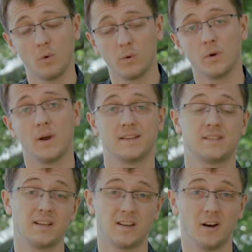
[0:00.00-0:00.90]
or your
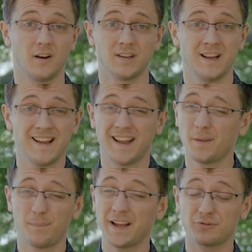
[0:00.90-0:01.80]
SD card.
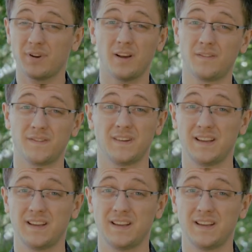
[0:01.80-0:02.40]
And the battery life